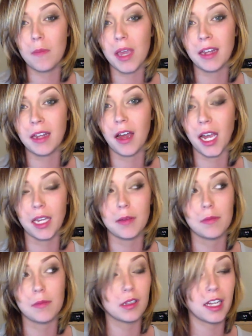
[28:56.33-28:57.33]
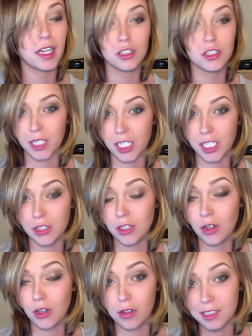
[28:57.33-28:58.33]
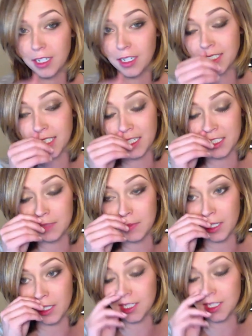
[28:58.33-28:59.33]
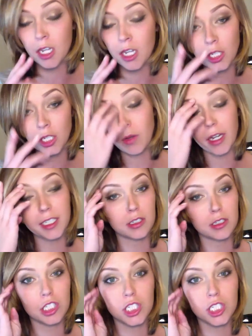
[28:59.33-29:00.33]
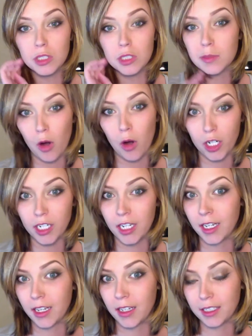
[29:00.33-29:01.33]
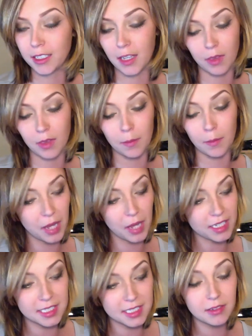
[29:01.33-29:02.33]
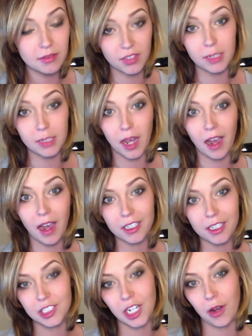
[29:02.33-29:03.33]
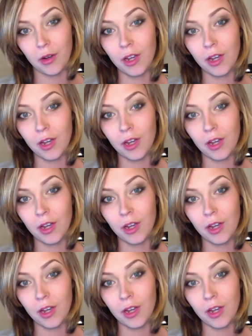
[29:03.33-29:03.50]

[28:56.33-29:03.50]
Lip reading: and I am glad to read y'all's ideas because you guys are so smart and give the best feedback. So